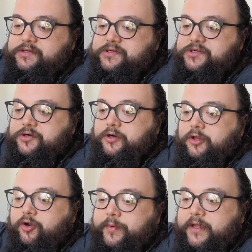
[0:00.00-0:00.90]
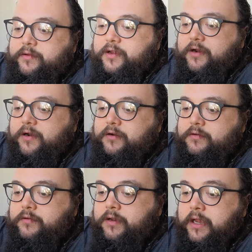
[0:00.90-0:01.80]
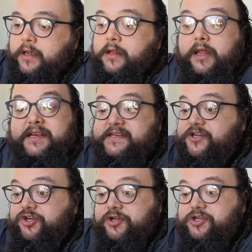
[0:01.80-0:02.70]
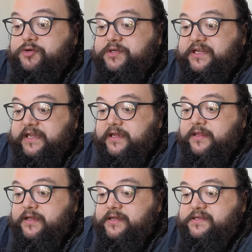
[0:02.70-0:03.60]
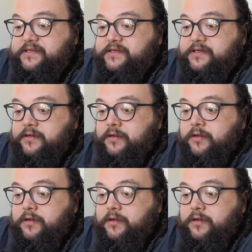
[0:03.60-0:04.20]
Stir a little bit there. Like I said, you could do tea in this.